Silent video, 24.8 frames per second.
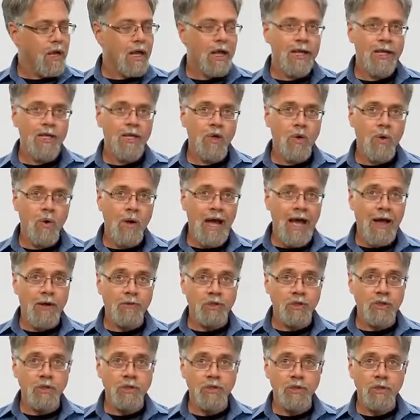I go
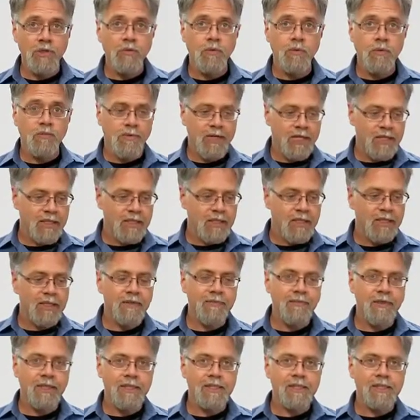out shooting with my kit
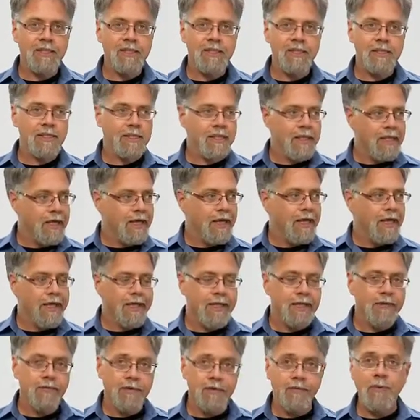of lenses,
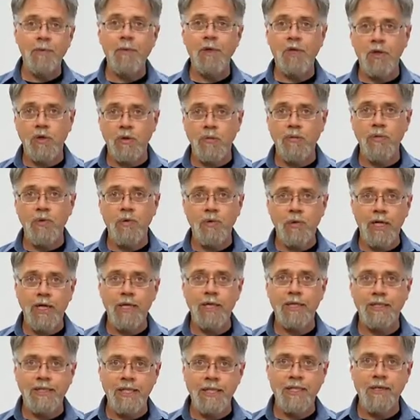if I'm going to go for a
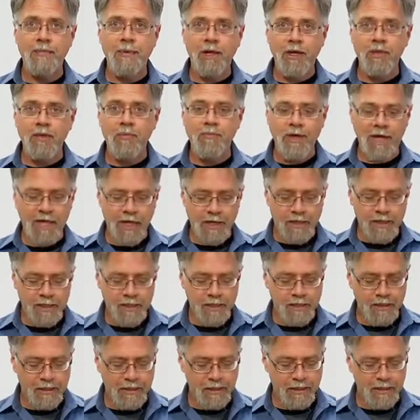while, I take them out of the bag and I
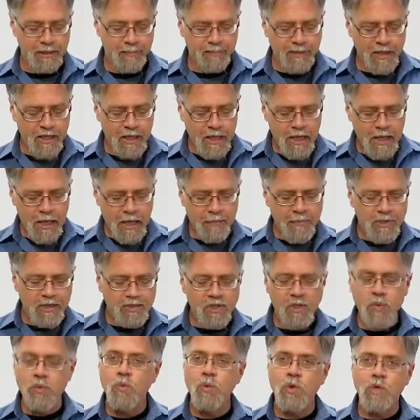clean them. I'm not
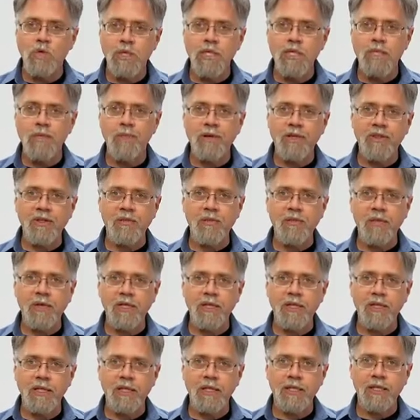so worried about the front
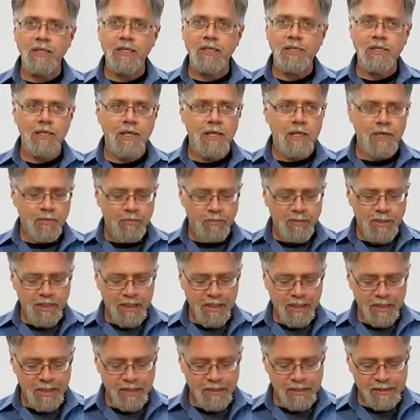of the lens
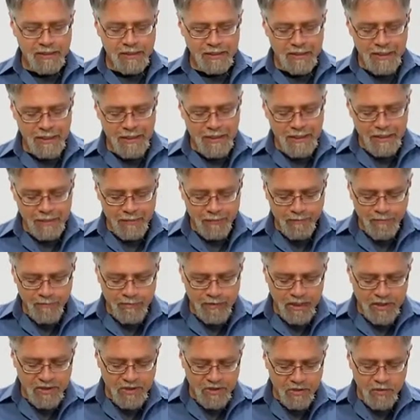because any
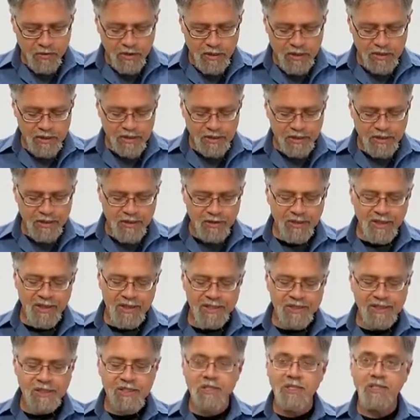dust or things on here, the
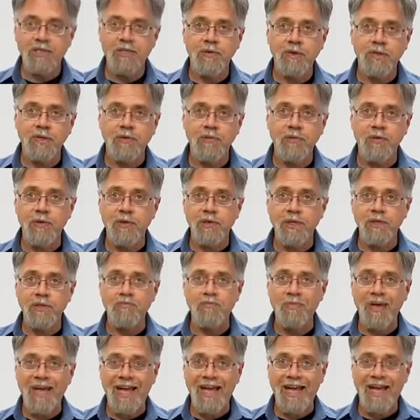lens is just going to focus
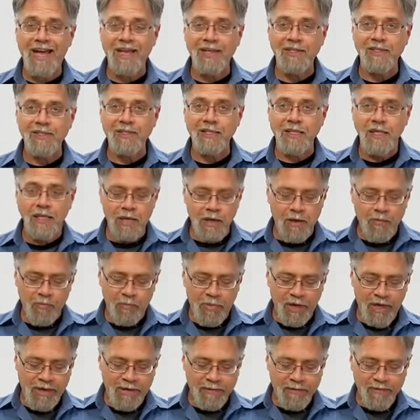past.
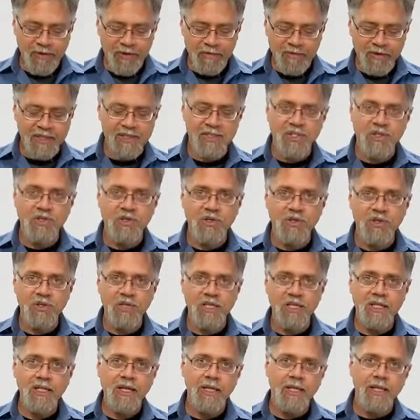But if this is
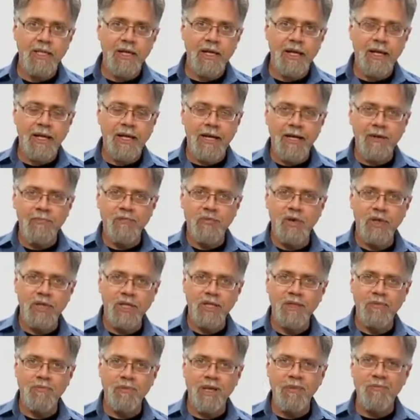dirty and I'm putting
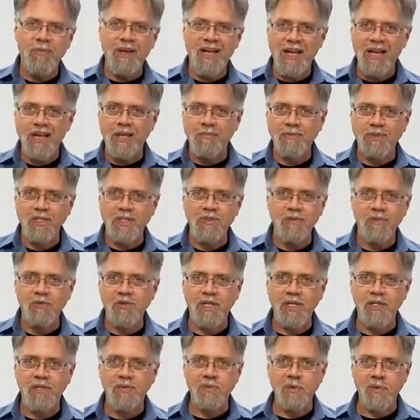it in my bag, I'm just
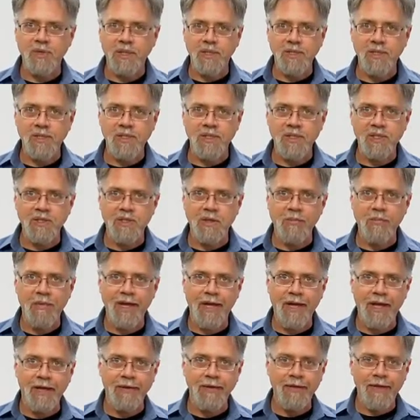transferring lens into the
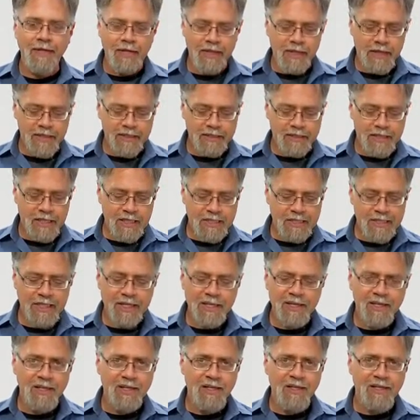bag. It's this
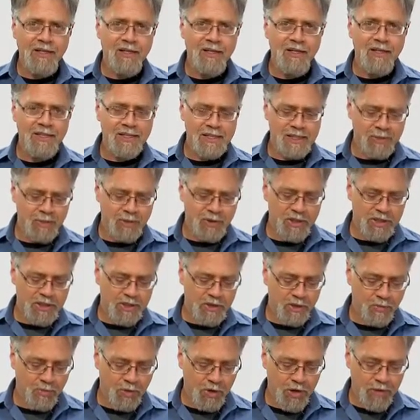end that is the
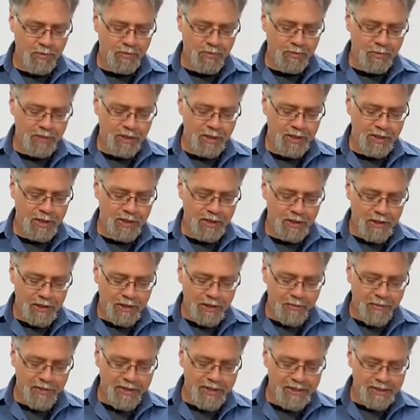potential problem area
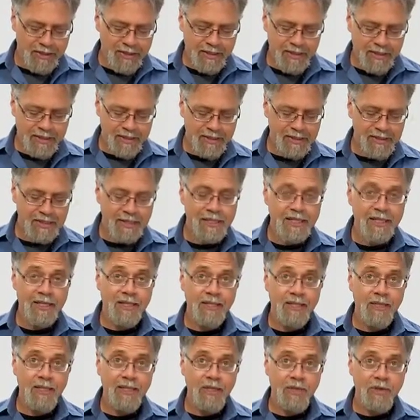because this is the
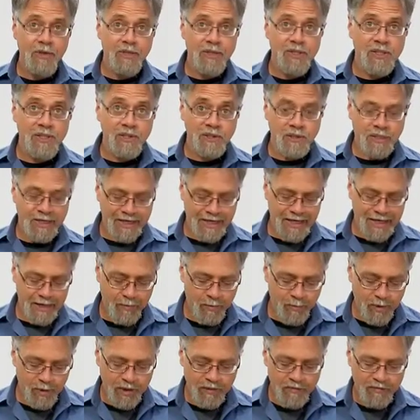end that goes into the
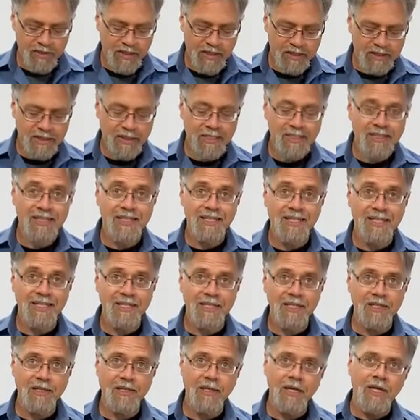camera. And if dust gets in
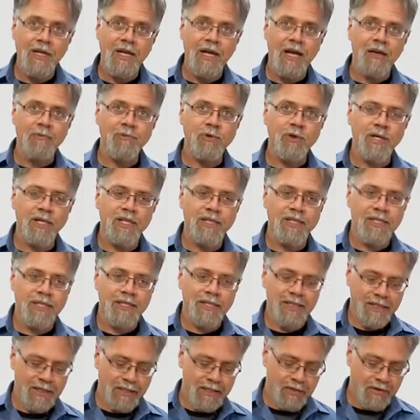here, I'm
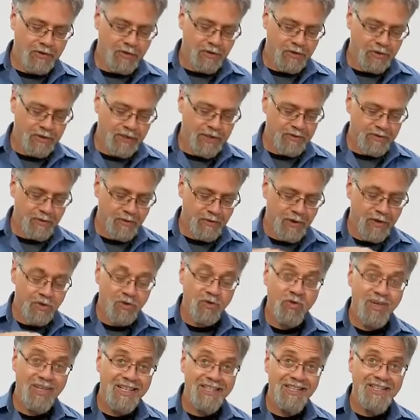translating it or transferring it
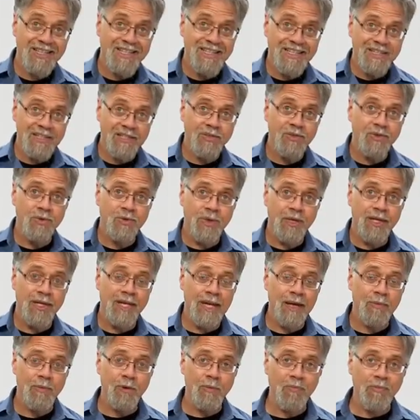directly into the
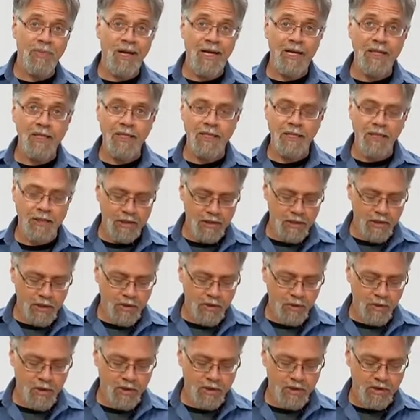camera body
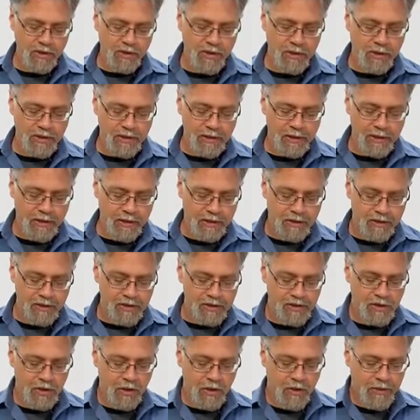where it could get on the lens.
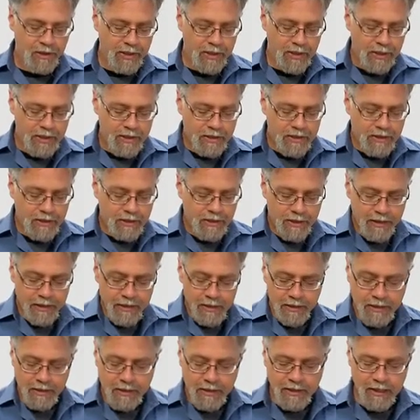So to clean
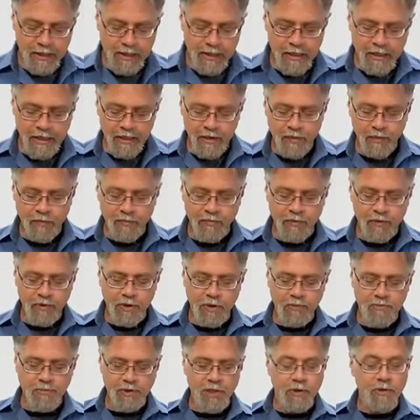it, again, I go
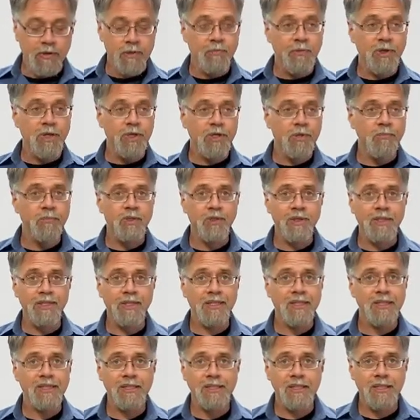for a blower bulb. You can
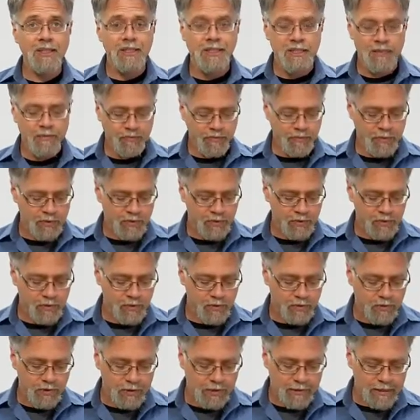get these at any photo
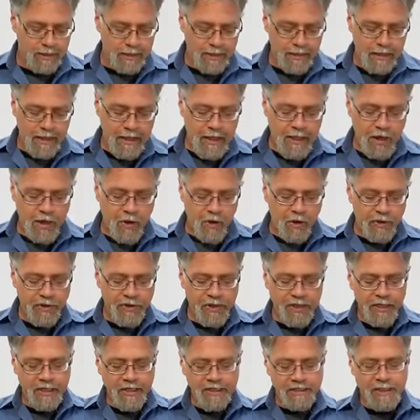store. Hold
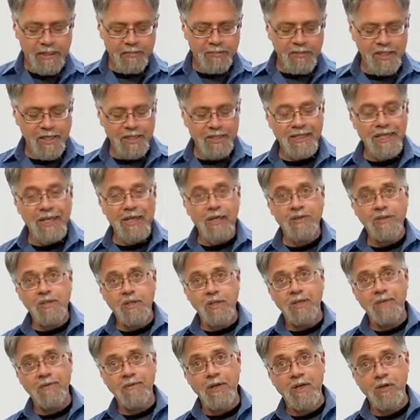the lens upside down so
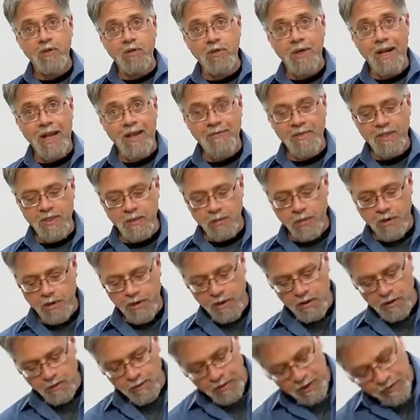that I've got gravity
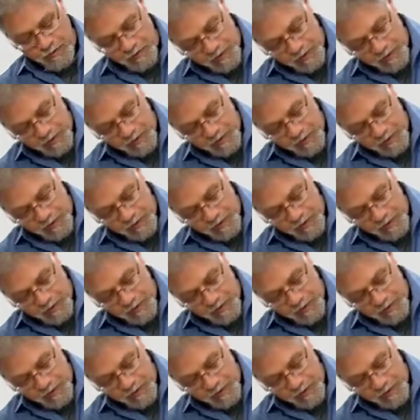working on my